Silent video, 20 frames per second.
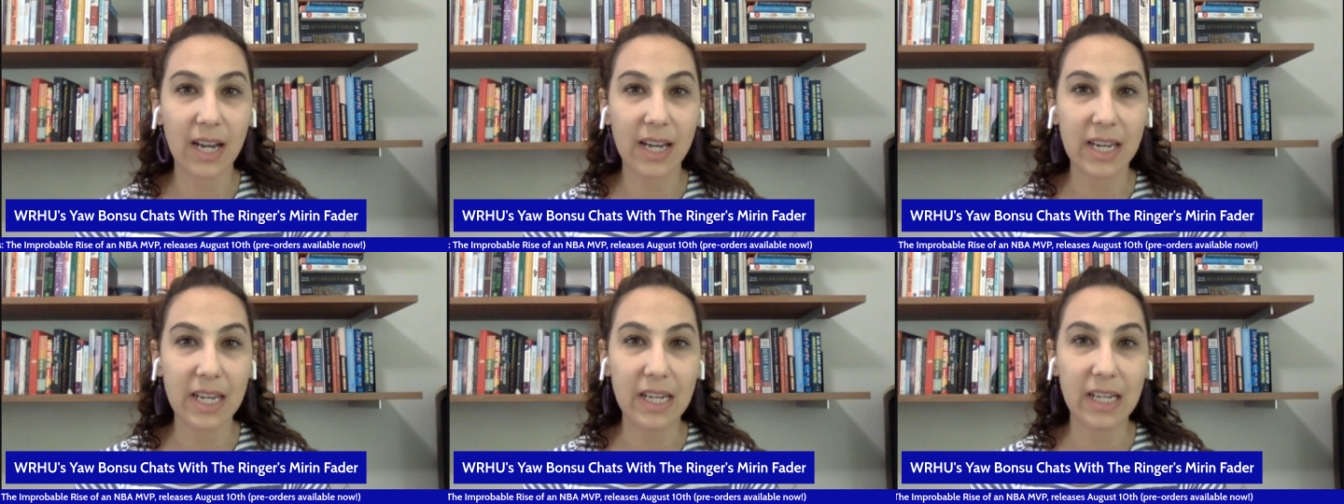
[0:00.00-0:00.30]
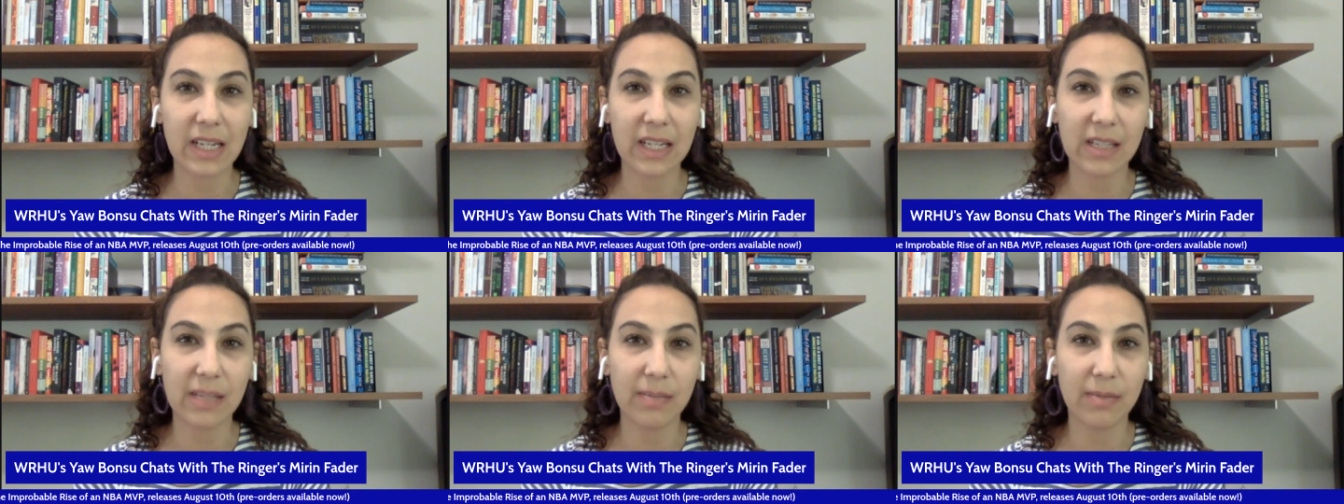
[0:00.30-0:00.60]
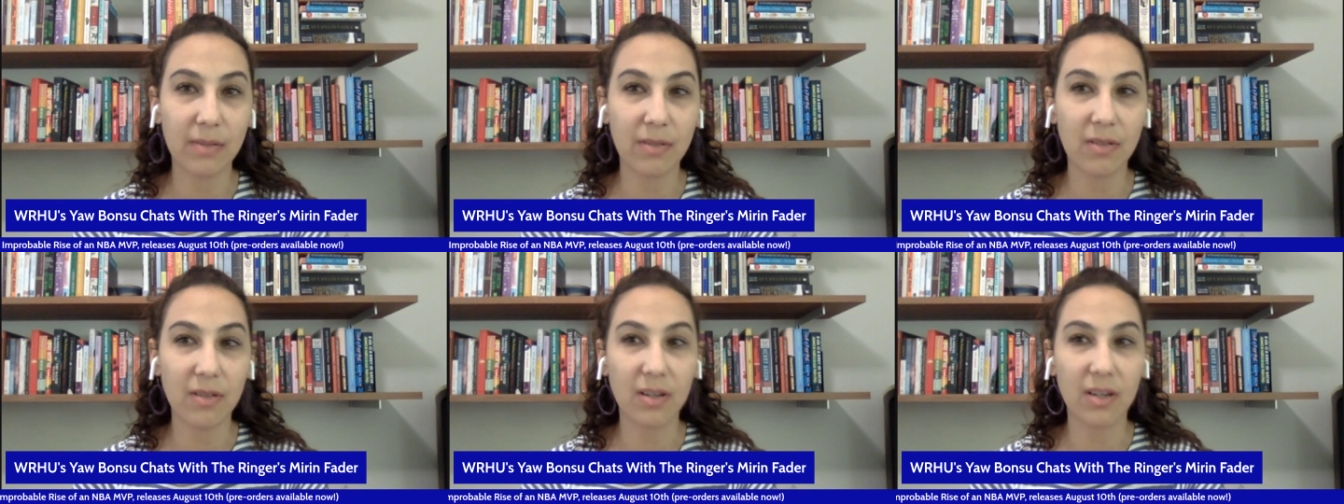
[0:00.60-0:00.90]
i can
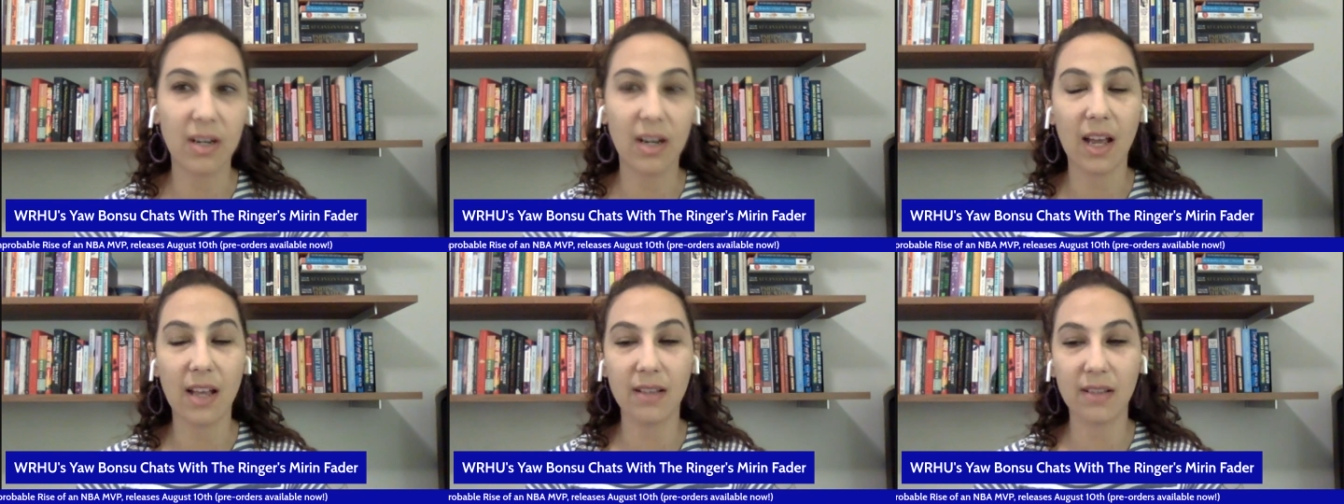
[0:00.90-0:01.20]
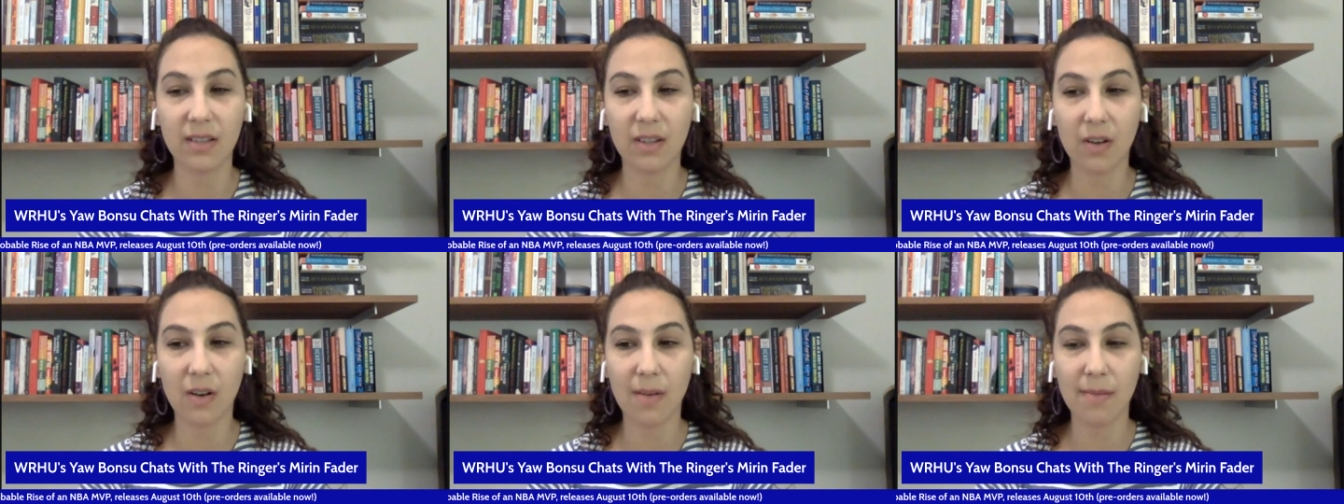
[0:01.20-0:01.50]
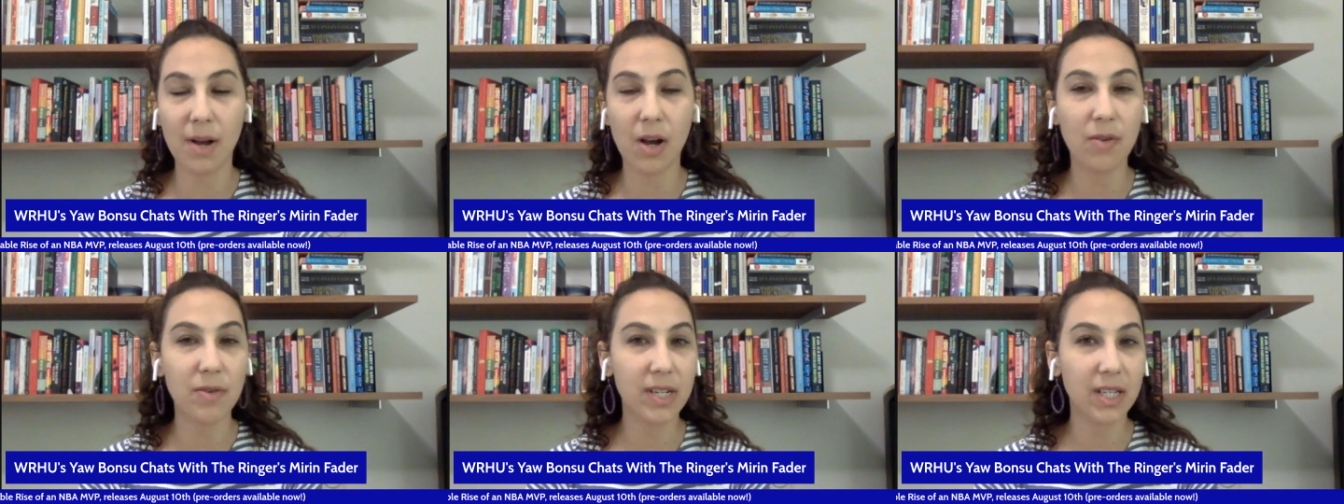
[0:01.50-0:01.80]
explore and so
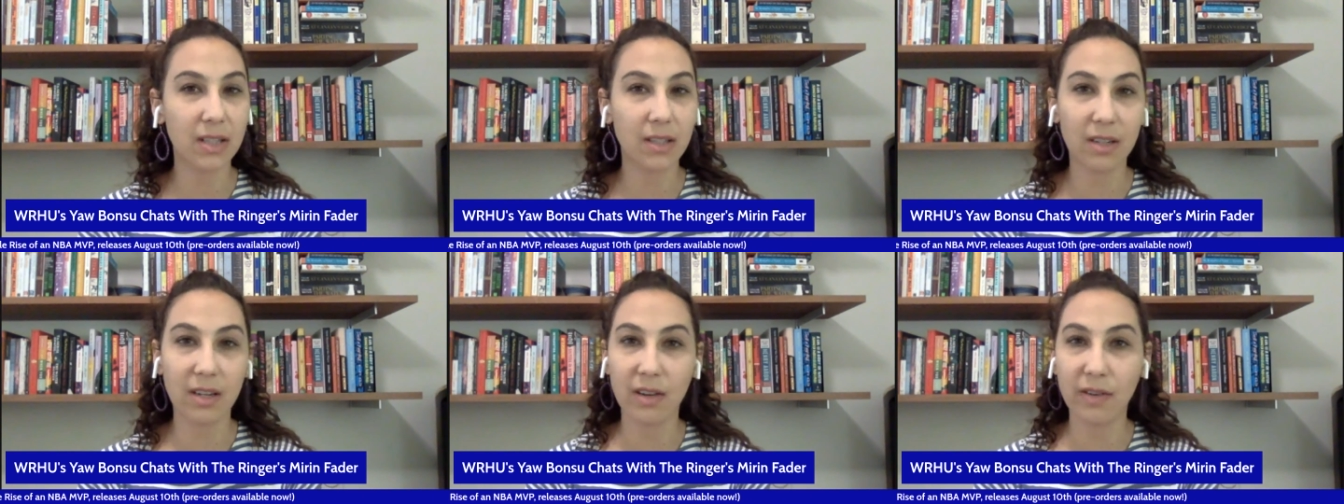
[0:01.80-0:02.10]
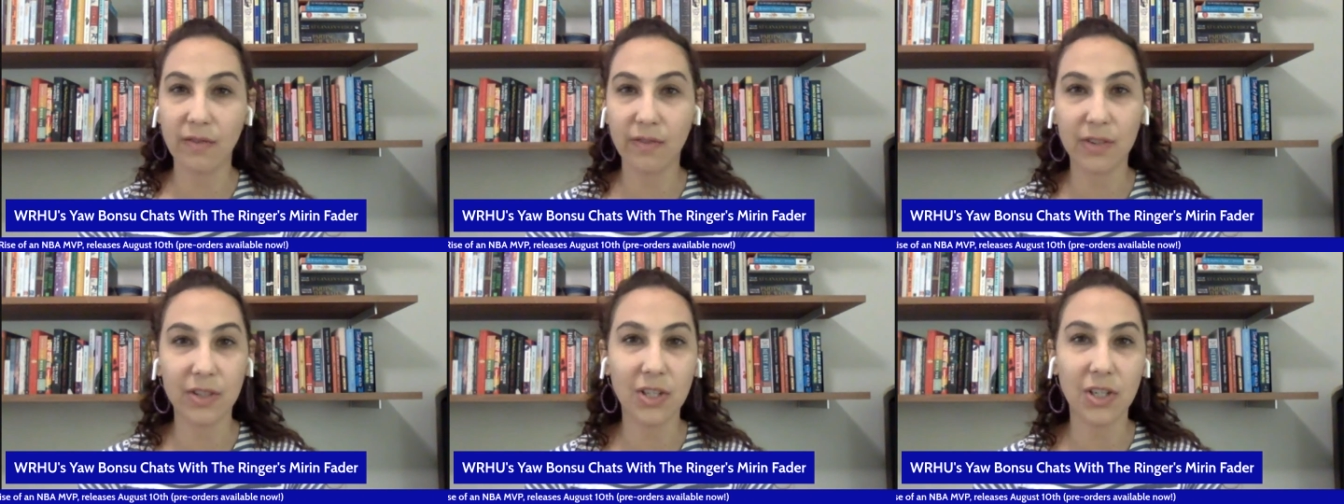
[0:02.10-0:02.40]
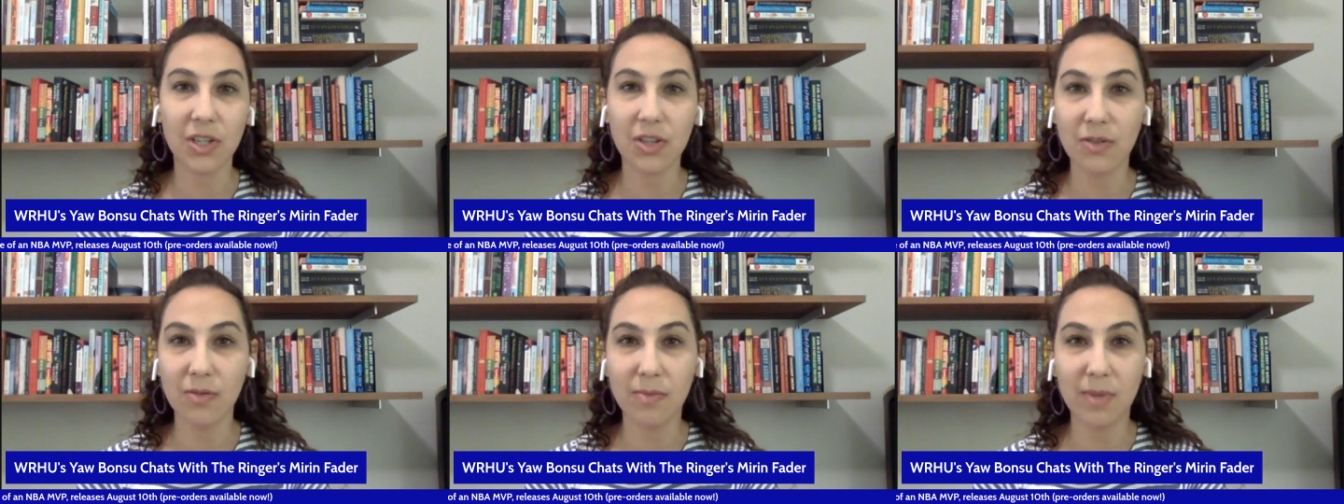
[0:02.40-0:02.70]
i'm always looking for the
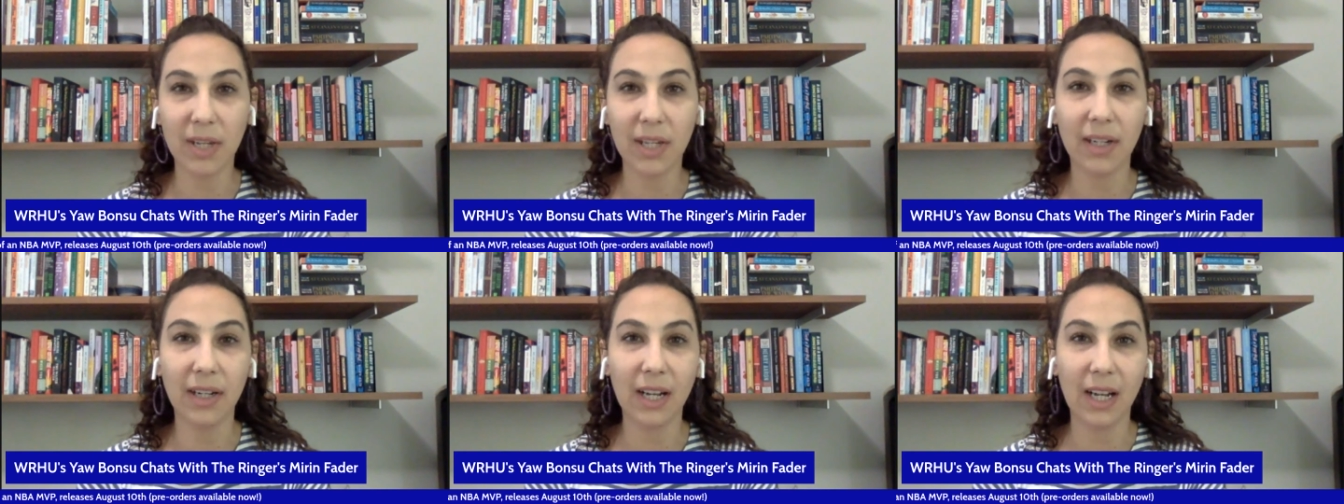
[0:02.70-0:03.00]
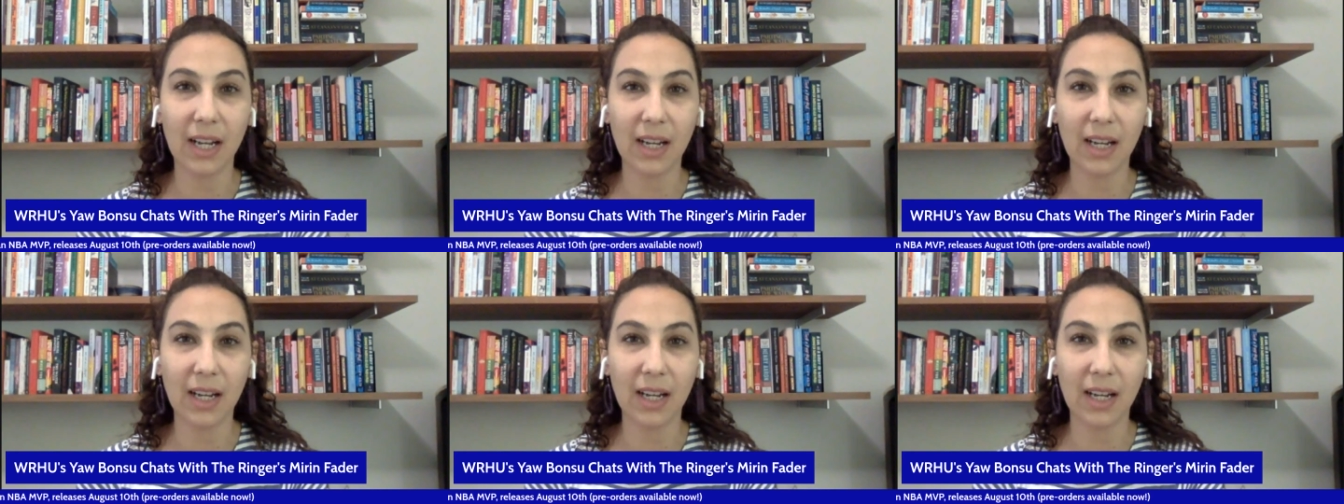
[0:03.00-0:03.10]
human